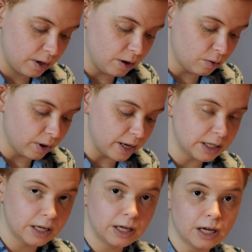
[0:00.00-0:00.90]

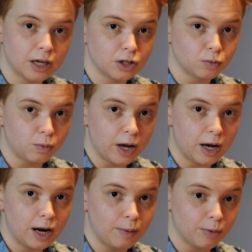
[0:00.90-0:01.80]
Equalizing is
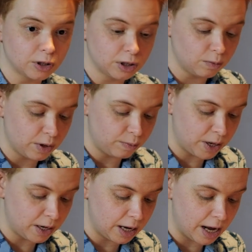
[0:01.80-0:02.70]
when a person with
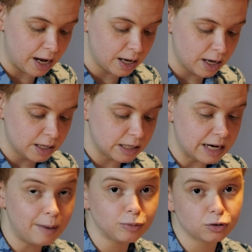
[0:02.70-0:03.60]
PDA
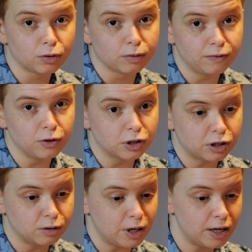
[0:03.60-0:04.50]
snaps or
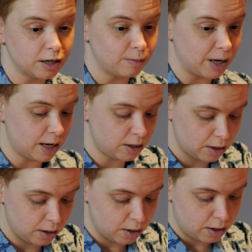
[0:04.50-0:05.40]
refuses to meet a demand,
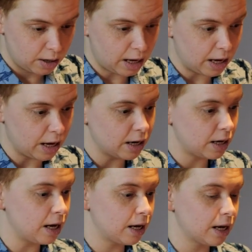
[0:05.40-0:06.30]
and
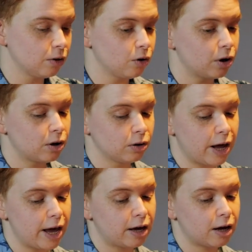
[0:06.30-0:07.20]
it can look
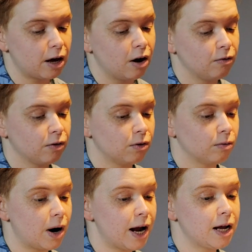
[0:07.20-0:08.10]
like a
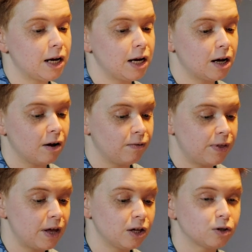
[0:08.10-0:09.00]
variety of
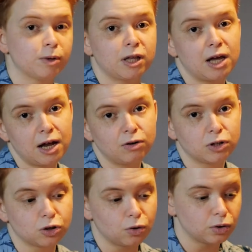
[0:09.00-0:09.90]
things, but the end
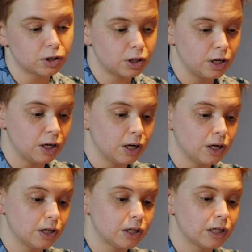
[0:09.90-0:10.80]
result
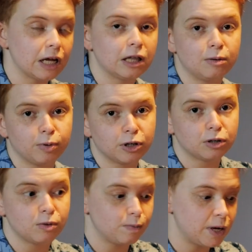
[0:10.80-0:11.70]
is that the
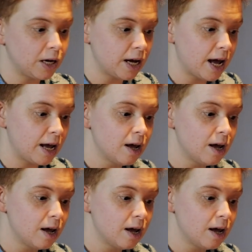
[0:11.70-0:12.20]
person with PDA